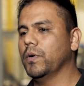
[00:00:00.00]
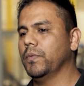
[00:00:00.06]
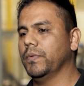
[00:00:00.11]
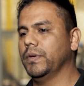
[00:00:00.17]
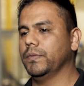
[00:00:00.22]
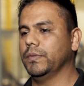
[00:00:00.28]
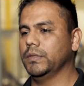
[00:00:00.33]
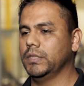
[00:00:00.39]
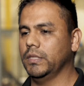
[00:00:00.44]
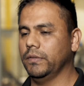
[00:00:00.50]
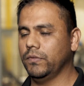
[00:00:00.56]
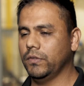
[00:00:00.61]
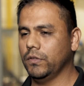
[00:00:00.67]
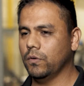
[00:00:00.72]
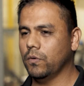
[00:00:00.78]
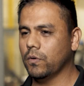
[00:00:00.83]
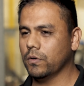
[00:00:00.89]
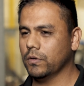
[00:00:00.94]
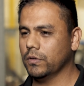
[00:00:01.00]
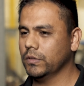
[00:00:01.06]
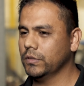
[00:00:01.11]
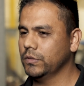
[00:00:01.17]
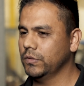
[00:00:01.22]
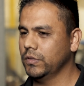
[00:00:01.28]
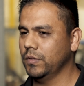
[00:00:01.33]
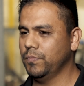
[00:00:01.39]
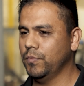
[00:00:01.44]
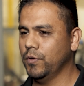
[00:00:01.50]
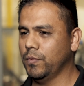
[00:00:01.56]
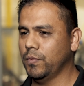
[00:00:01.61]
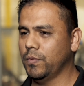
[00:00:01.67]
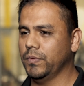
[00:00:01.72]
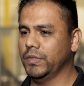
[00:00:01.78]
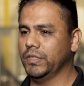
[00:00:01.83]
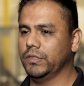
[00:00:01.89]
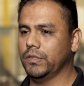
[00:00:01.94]
where we received the order to the
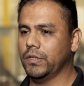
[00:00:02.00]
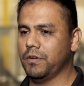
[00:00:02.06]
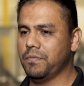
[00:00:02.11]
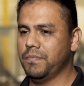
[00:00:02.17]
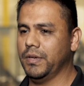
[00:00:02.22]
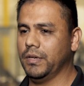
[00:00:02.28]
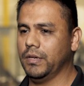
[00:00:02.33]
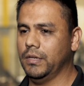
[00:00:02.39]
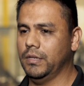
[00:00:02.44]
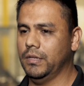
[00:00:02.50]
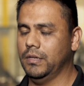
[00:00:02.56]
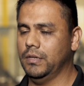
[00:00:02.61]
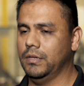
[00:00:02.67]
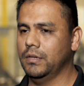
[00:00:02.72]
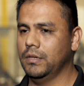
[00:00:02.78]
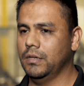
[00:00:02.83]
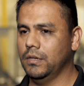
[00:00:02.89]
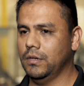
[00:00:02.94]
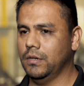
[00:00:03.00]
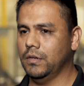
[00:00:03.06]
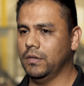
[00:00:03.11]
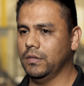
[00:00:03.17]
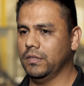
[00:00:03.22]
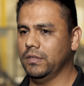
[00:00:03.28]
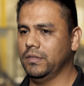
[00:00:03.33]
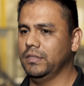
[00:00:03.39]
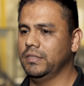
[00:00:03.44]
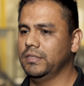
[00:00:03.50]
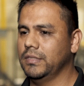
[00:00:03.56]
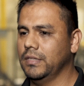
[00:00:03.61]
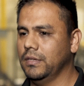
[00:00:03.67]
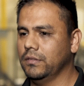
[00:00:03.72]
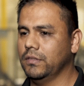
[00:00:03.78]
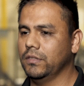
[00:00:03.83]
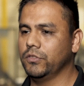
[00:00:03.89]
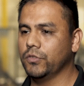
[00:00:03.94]
point where we started making
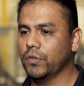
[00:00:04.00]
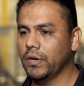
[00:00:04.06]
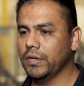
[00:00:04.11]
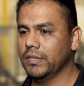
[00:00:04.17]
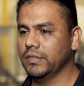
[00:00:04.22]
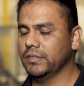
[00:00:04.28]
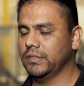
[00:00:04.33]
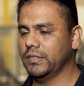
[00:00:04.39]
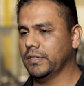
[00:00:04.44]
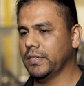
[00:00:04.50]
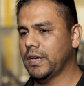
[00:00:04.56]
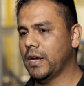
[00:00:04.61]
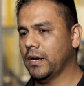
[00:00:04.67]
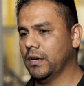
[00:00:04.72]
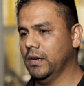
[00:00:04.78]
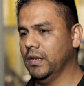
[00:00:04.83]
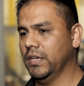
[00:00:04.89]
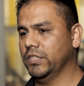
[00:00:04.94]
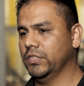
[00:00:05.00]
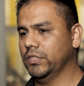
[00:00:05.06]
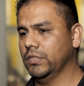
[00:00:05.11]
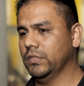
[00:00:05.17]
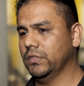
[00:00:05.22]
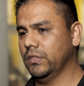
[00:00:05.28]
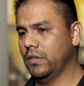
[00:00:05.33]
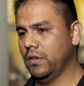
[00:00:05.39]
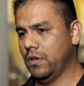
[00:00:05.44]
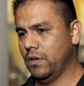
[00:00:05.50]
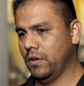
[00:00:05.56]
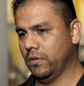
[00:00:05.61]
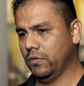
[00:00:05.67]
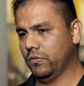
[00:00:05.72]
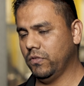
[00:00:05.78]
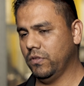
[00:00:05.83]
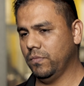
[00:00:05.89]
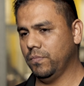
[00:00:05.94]
these other drawings and calculations, to